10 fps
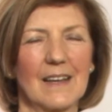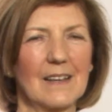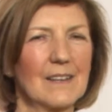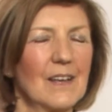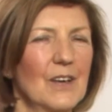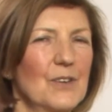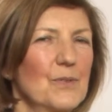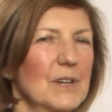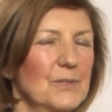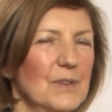and you
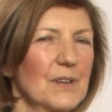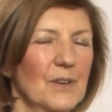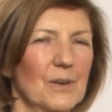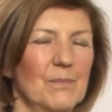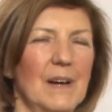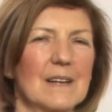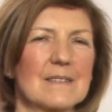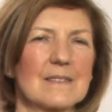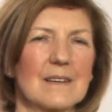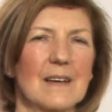were doing your
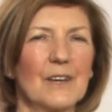best,